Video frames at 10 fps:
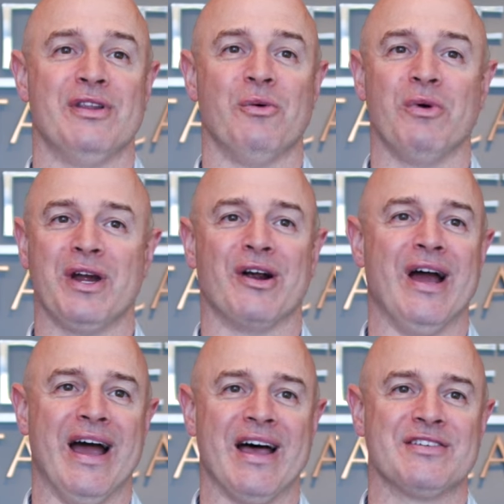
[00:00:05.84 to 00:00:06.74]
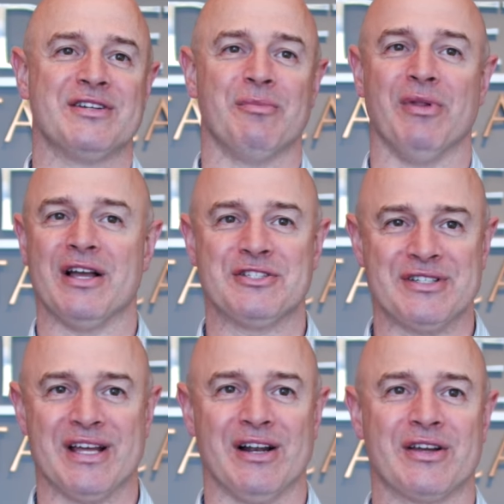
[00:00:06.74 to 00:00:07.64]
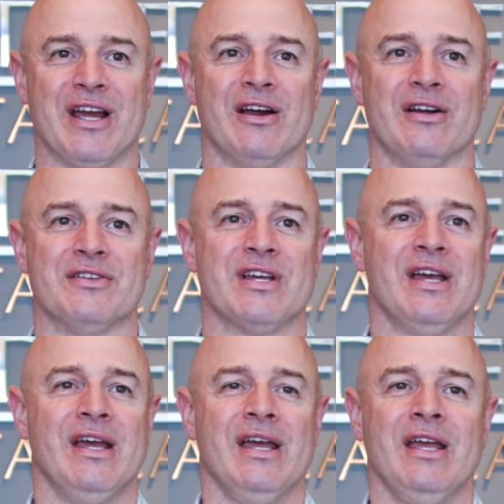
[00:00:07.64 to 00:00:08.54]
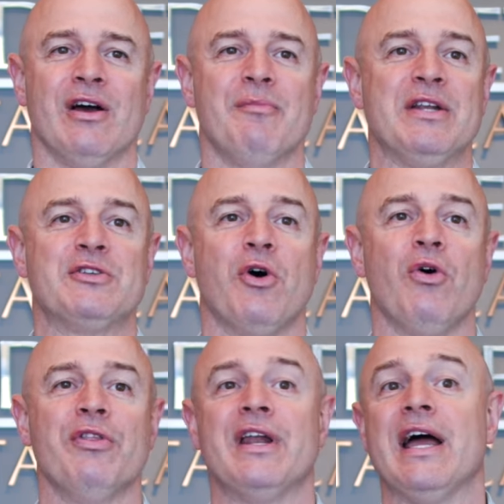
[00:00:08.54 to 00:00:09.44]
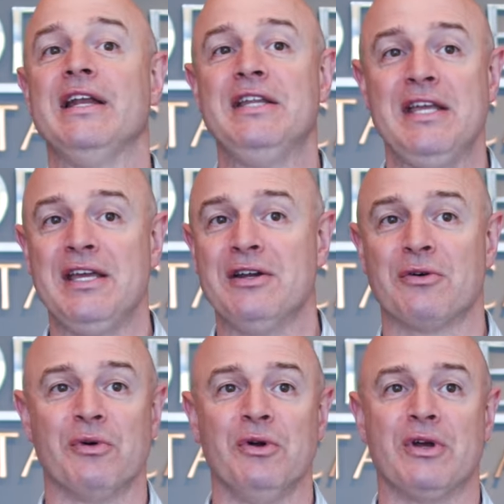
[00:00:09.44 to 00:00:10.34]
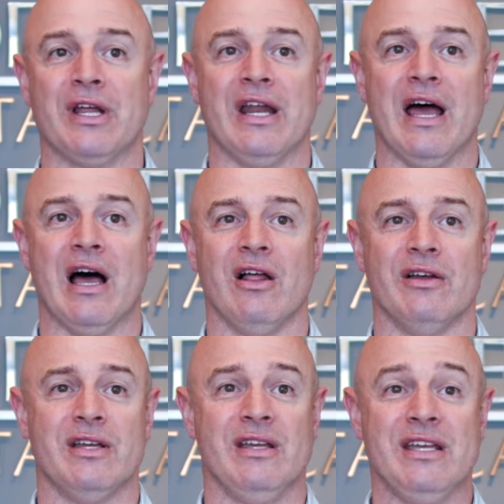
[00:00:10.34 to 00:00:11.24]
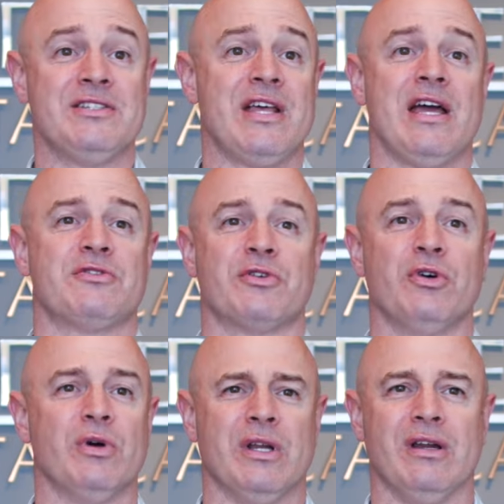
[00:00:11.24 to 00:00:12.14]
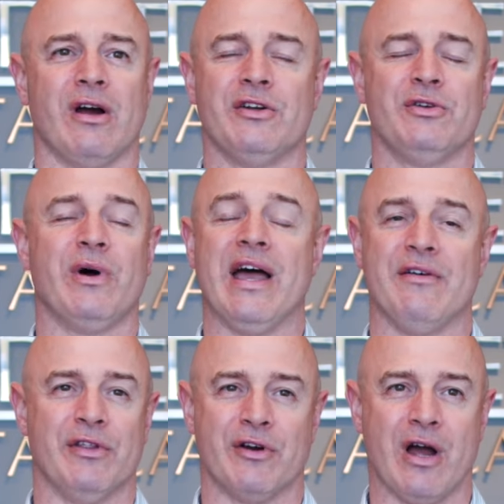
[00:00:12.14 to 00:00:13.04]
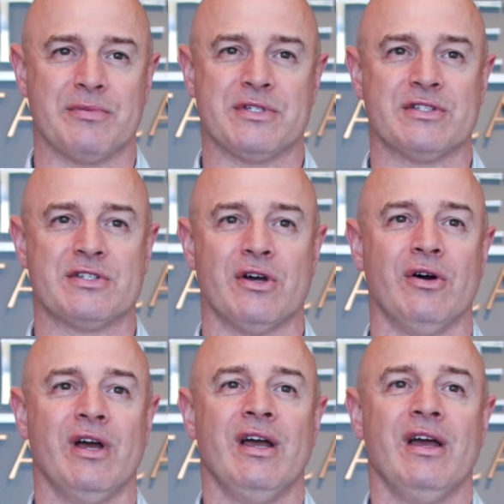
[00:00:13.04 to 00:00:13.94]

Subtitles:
that we are asked at Blodgett Dental Care is, I've been told that I need a root canal. Is that true, and do I have other options? So